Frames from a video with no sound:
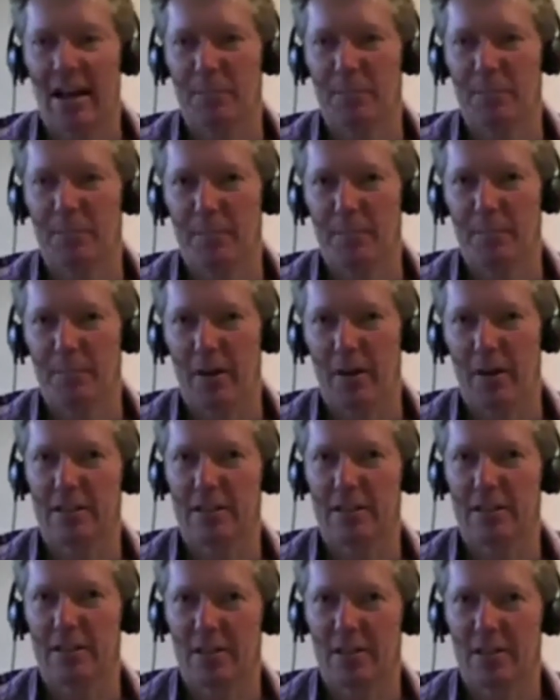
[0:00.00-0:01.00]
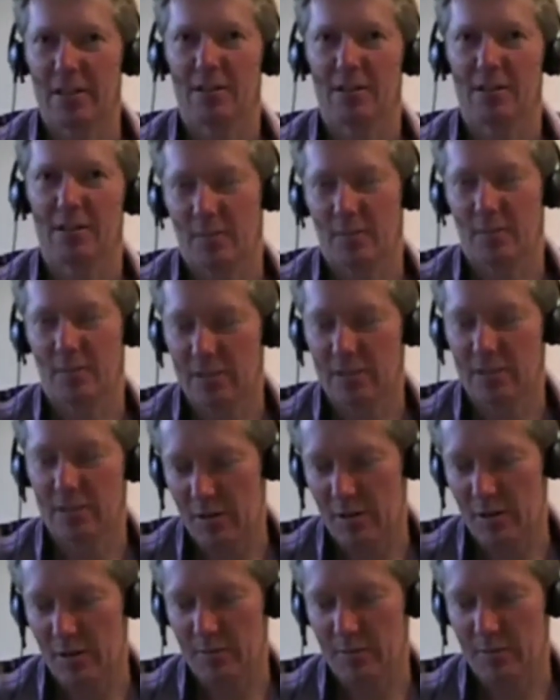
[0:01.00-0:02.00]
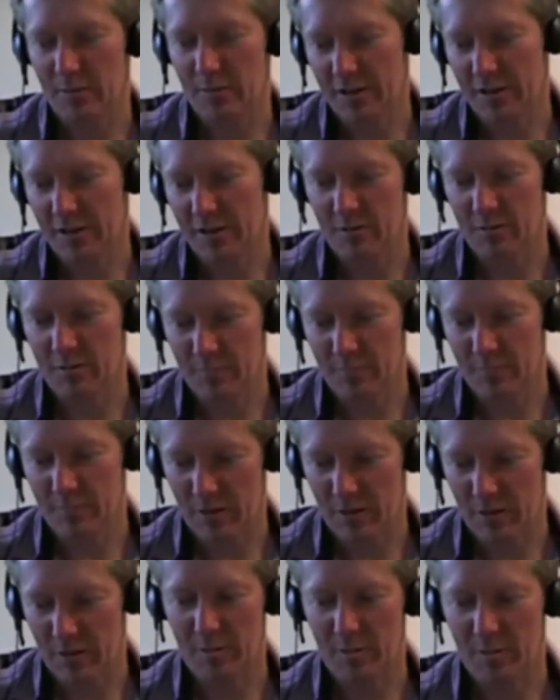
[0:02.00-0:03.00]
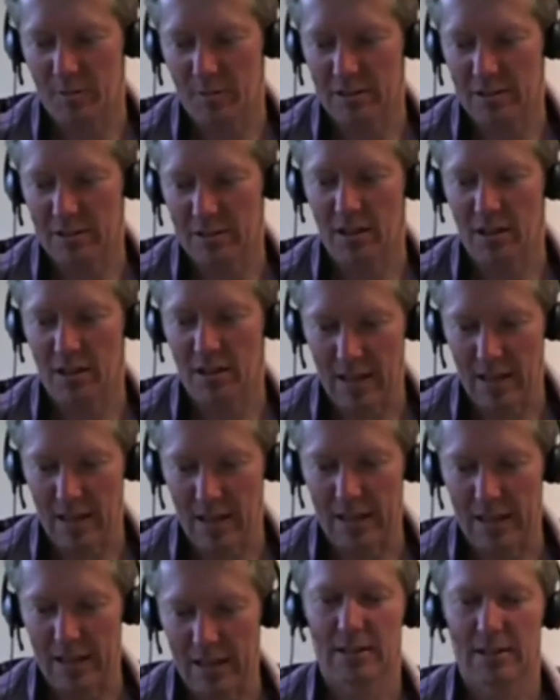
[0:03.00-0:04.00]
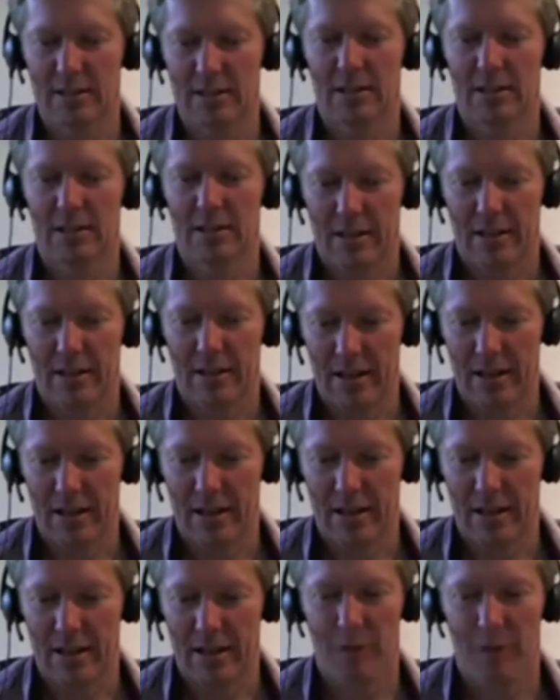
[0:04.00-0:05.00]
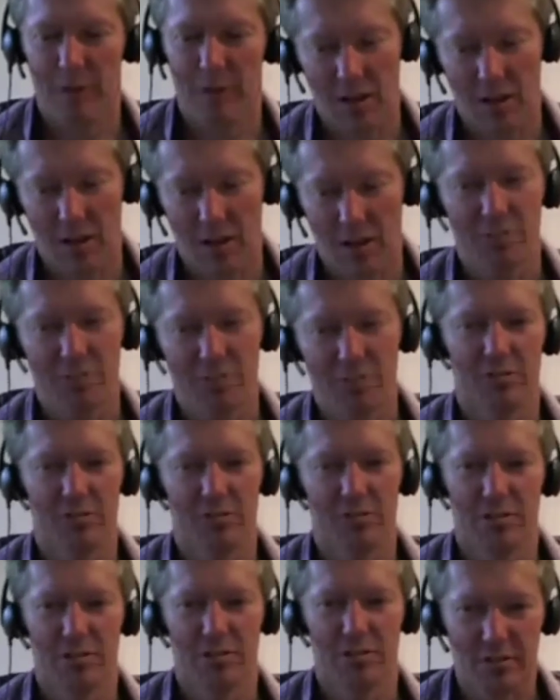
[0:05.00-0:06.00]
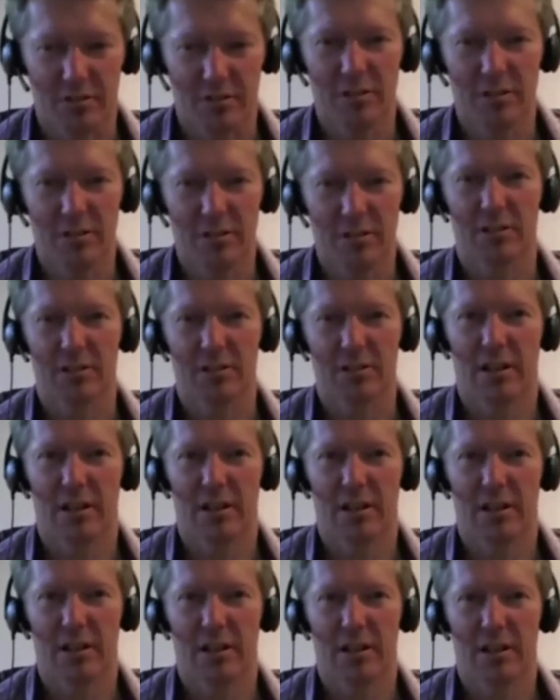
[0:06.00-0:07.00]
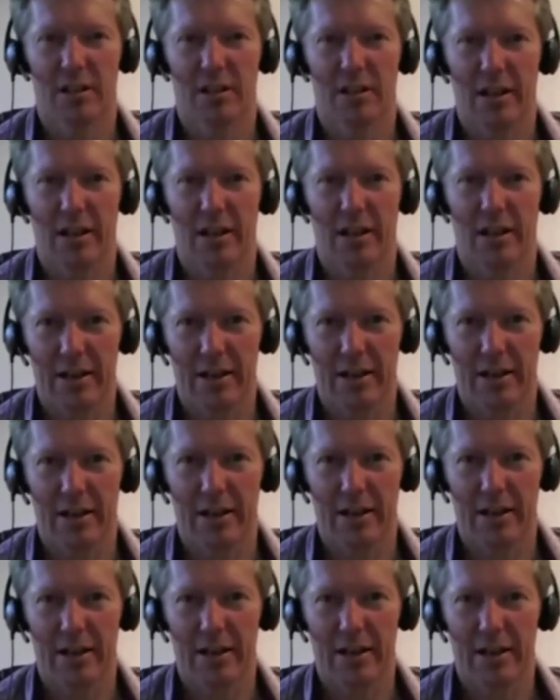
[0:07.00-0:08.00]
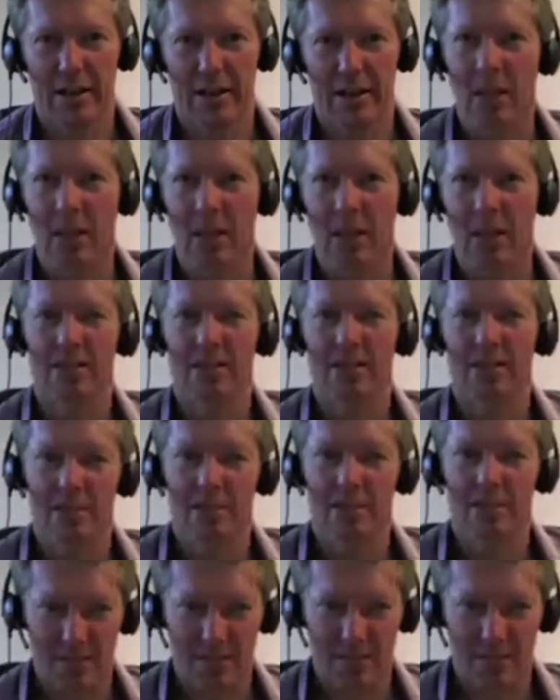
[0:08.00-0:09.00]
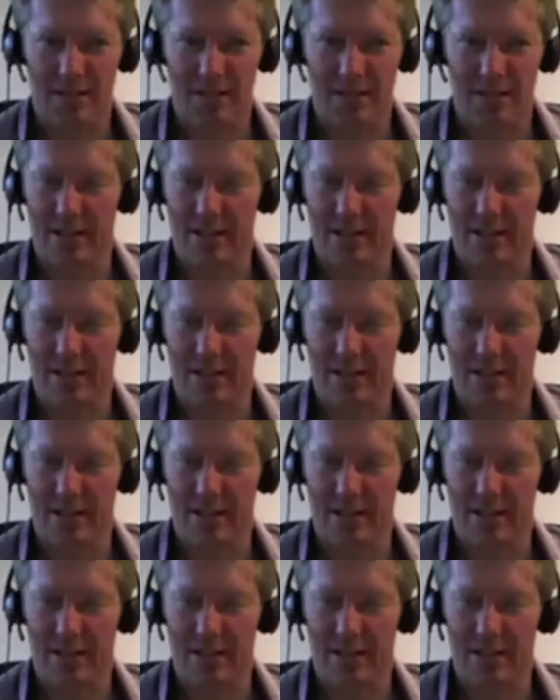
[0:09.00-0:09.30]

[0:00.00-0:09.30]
I think when I'm going into a workplace like that, the whole culture is different, and you can